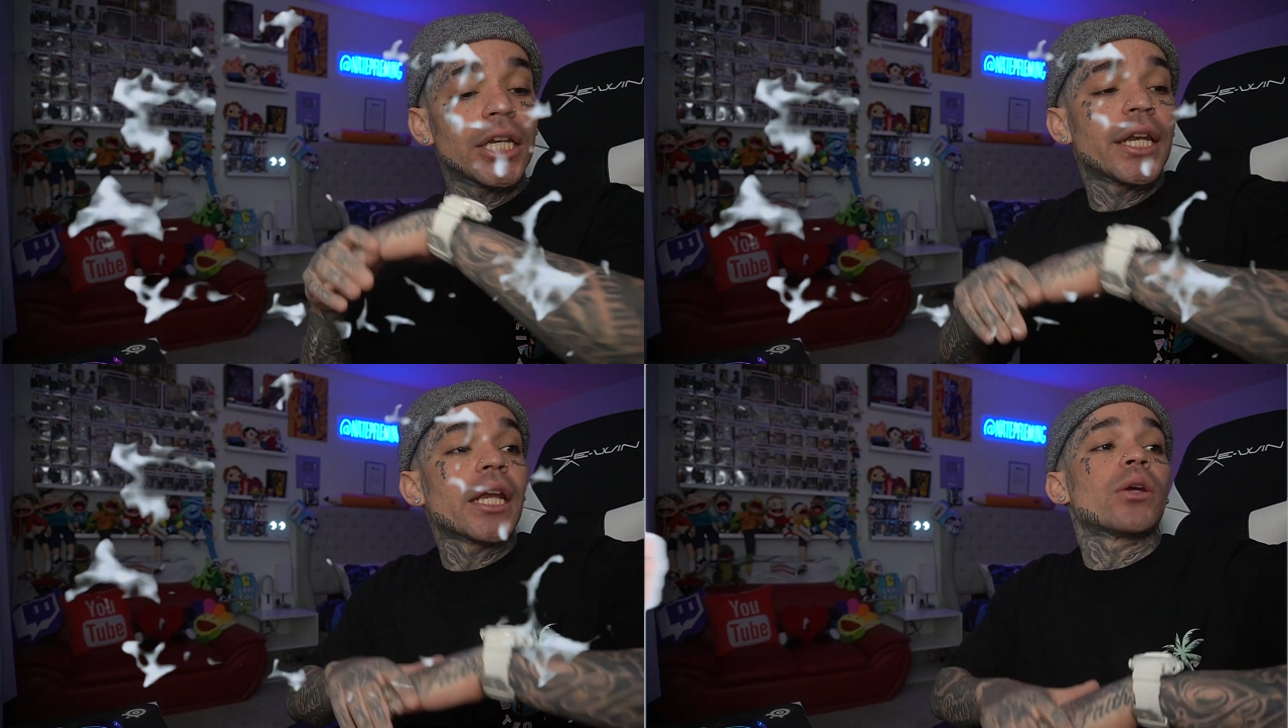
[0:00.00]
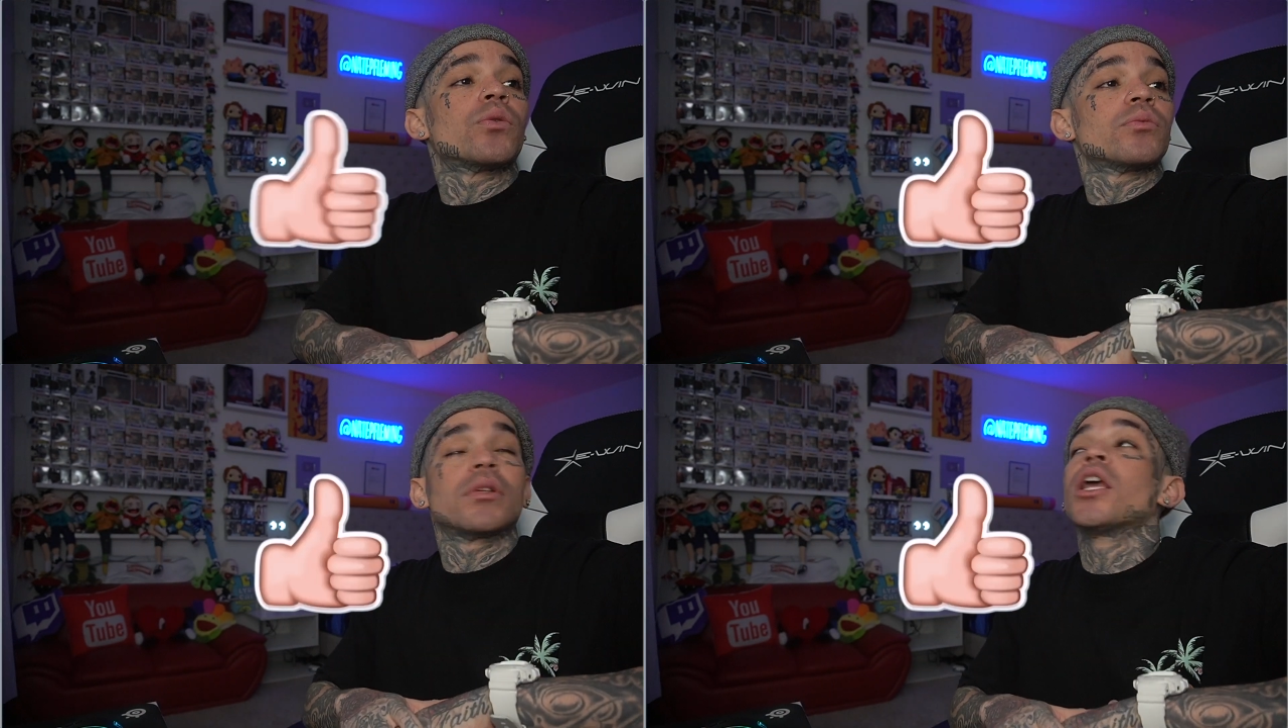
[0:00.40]

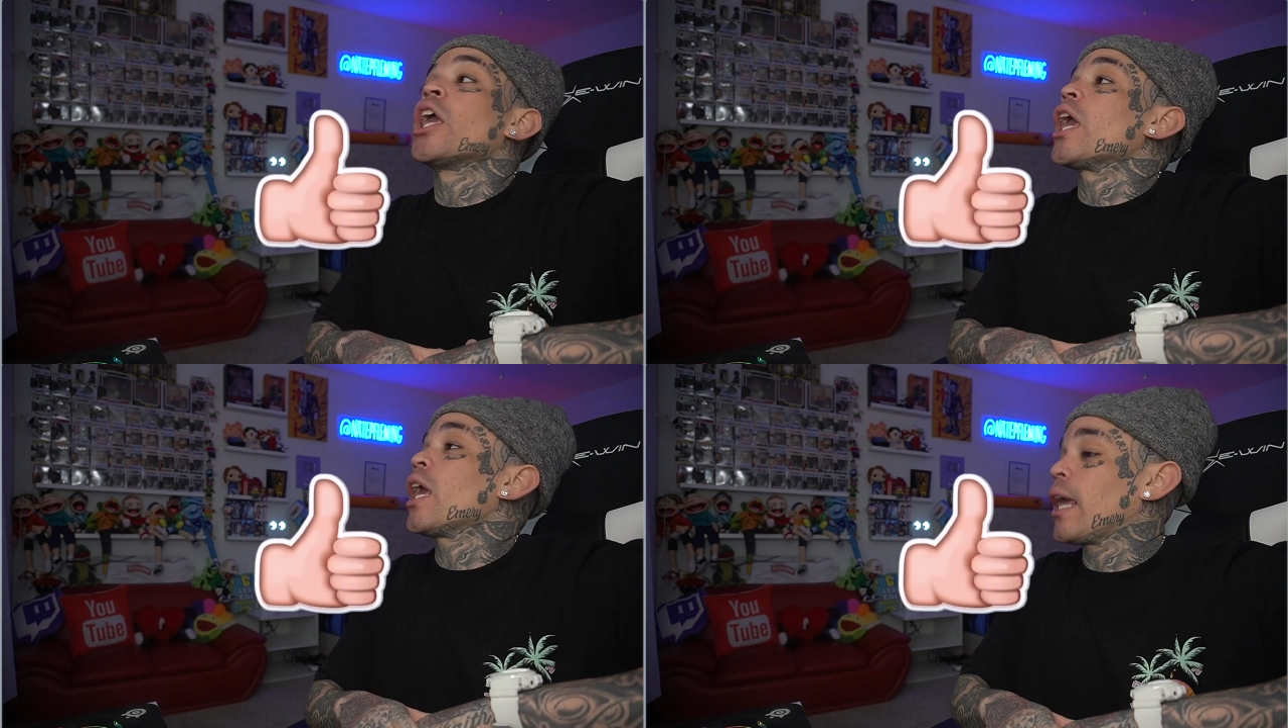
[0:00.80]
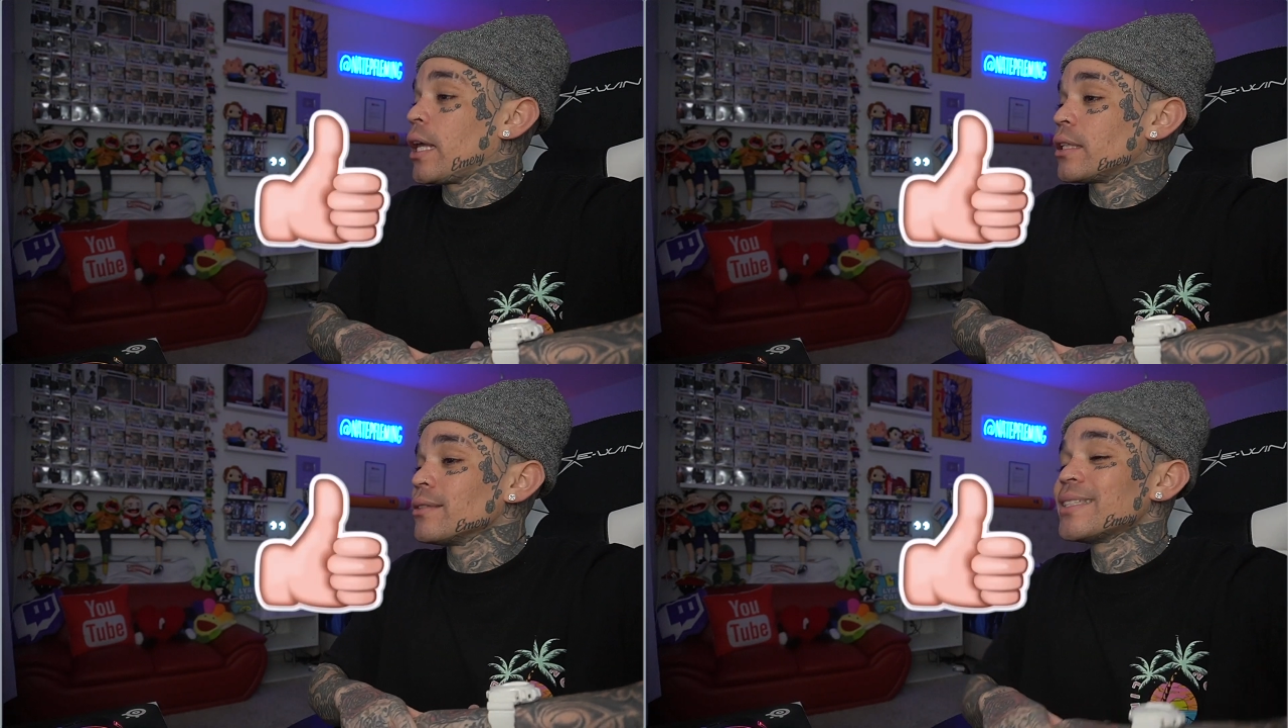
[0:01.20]
down,
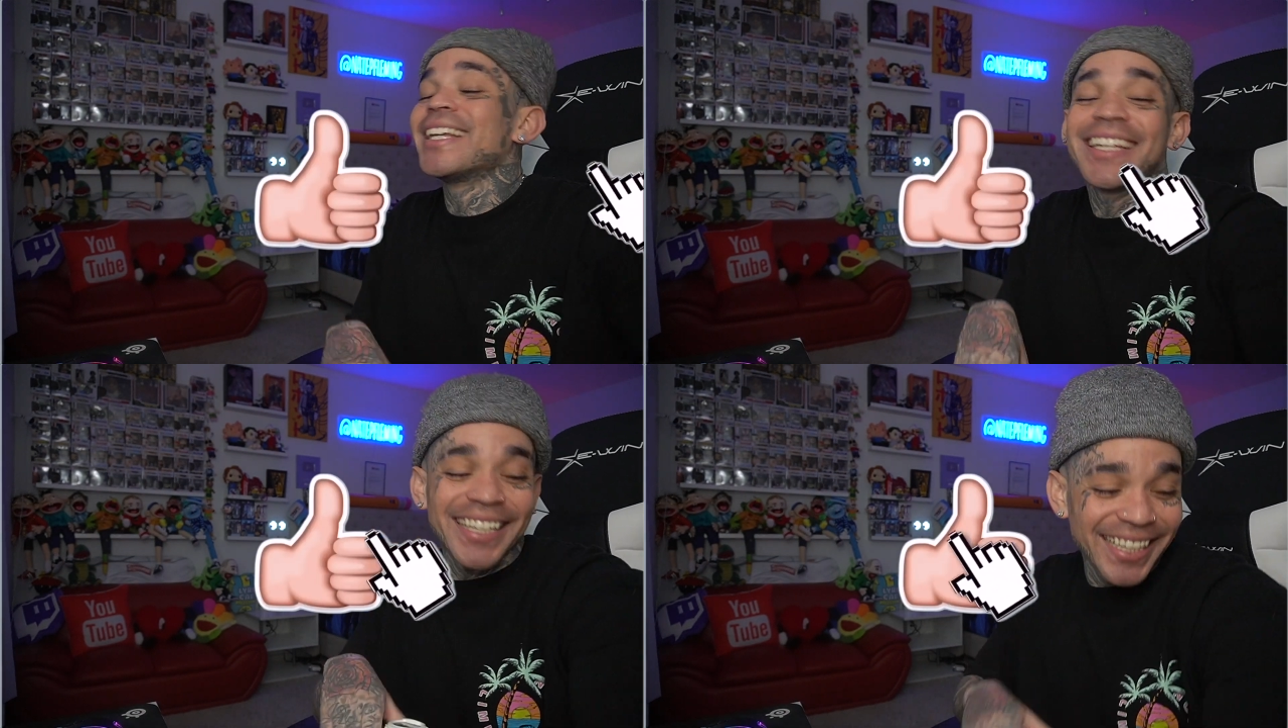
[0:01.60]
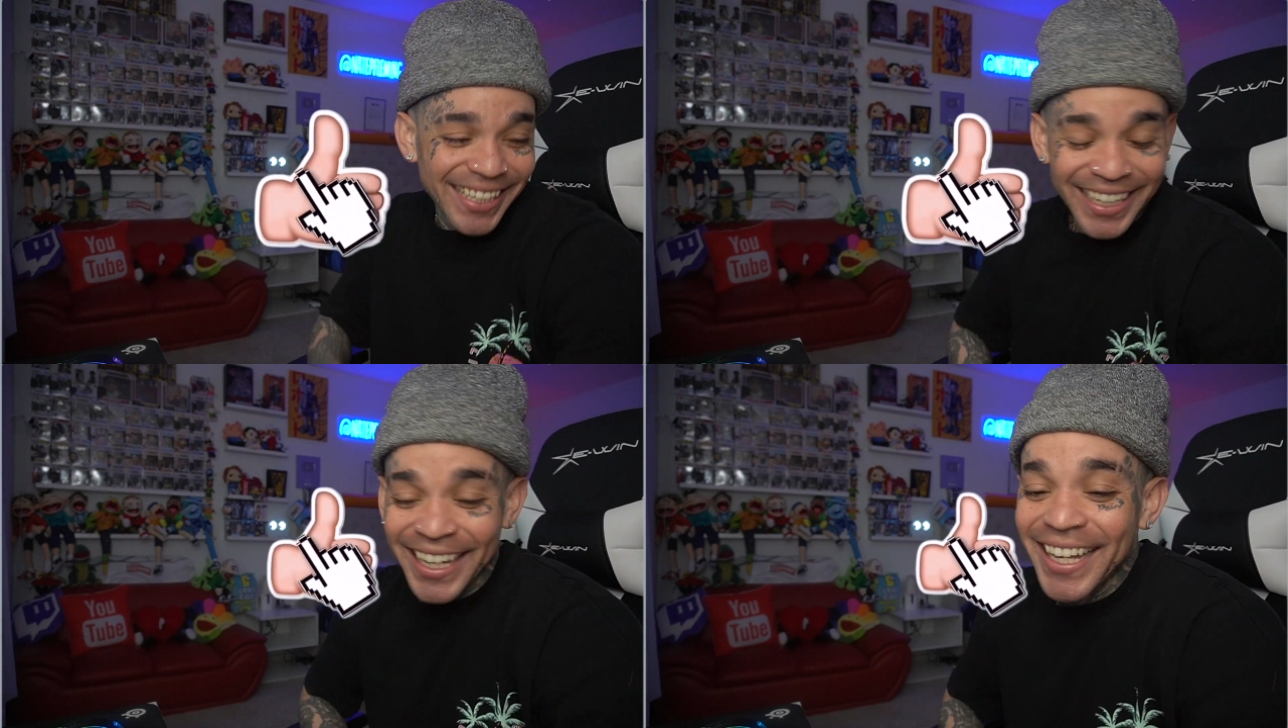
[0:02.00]
Hey
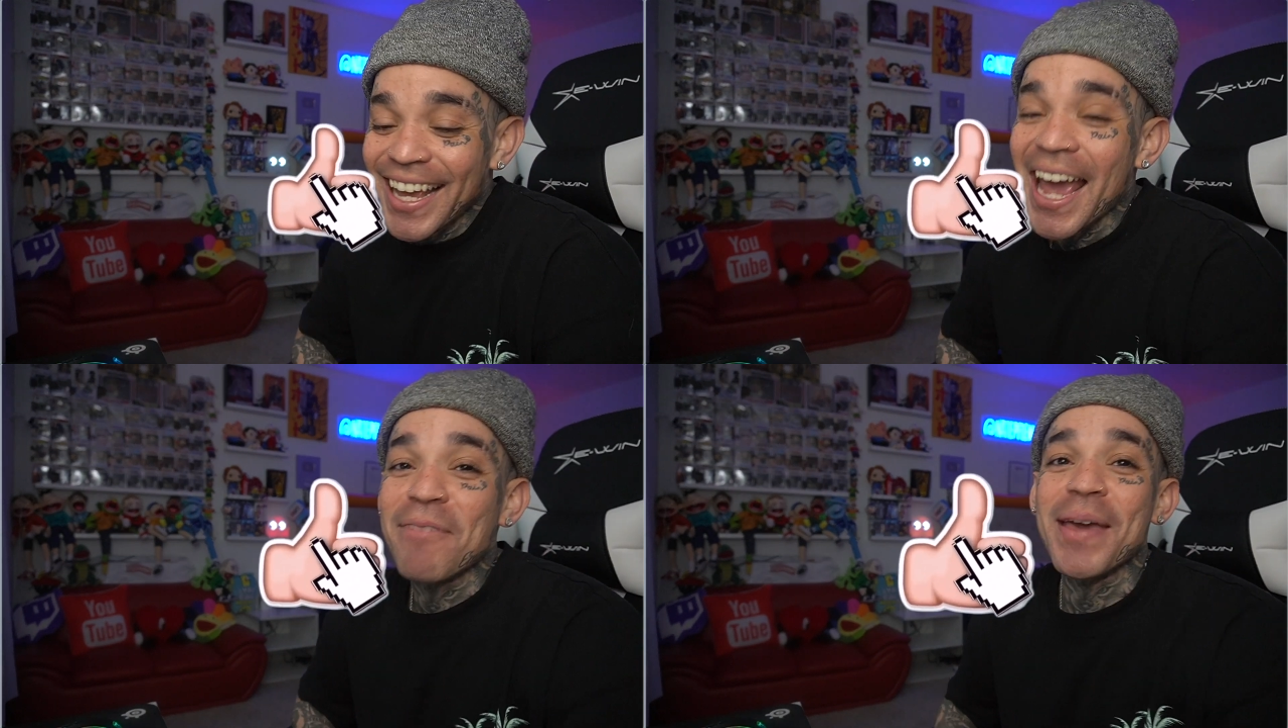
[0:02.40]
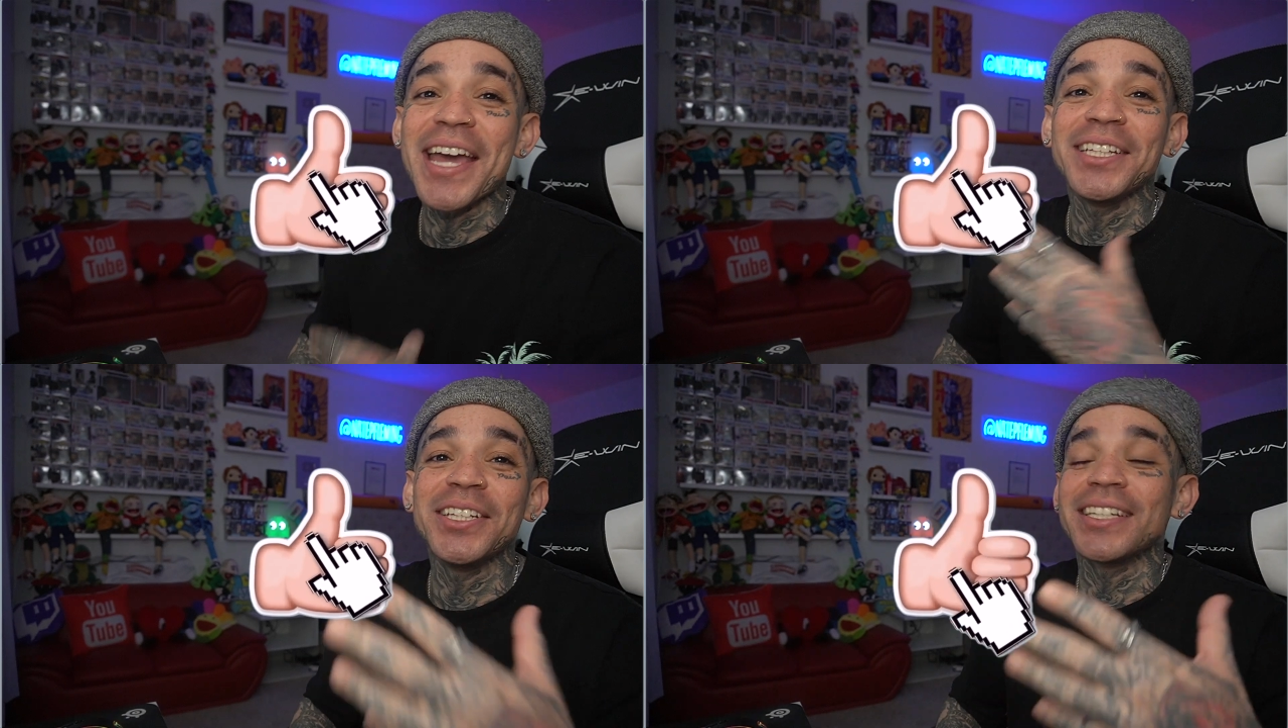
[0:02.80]

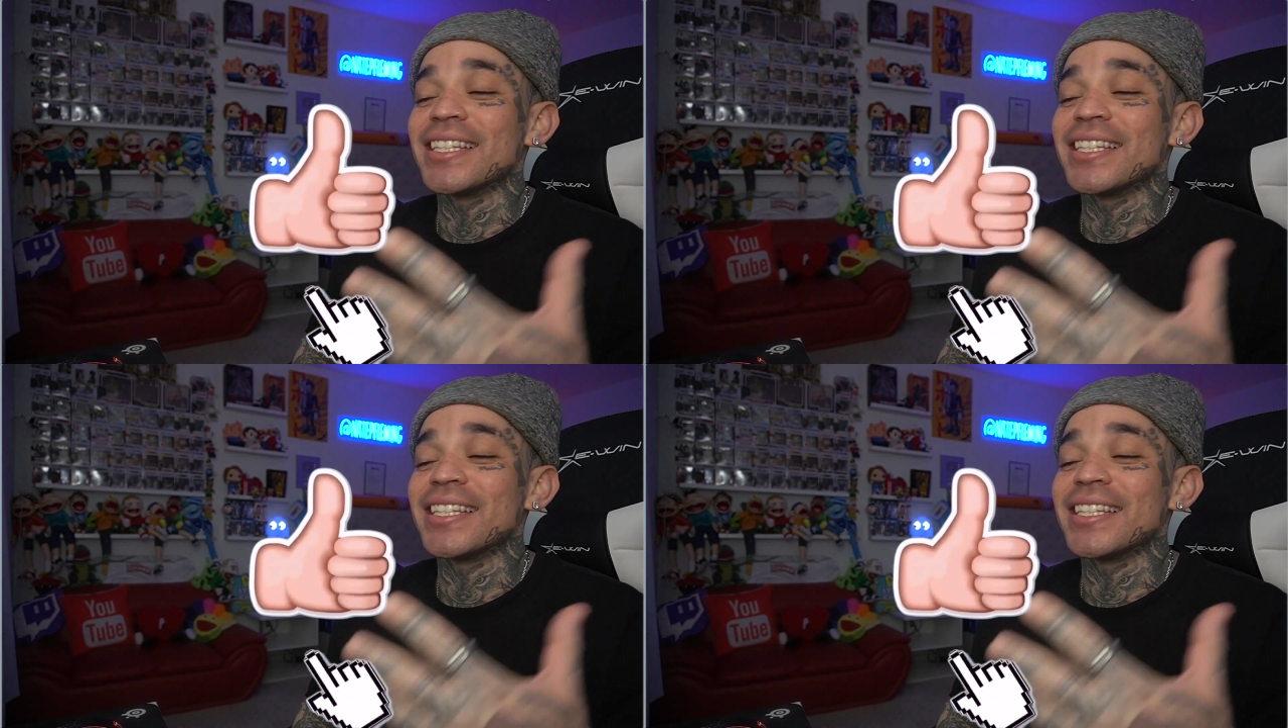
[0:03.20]
man, look,